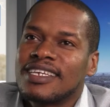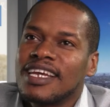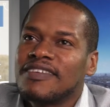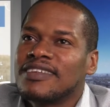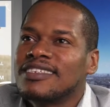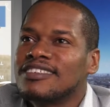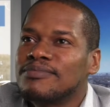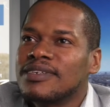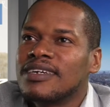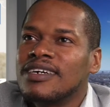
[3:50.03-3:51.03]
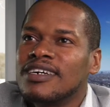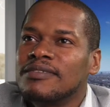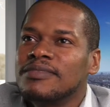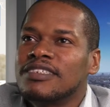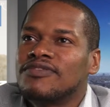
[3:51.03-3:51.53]
carried
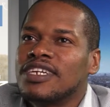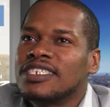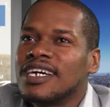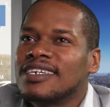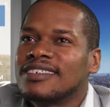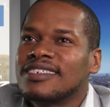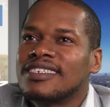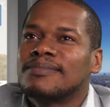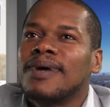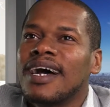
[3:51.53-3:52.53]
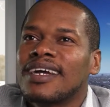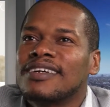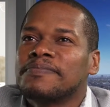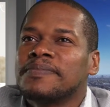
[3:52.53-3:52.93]
this franchise on his back,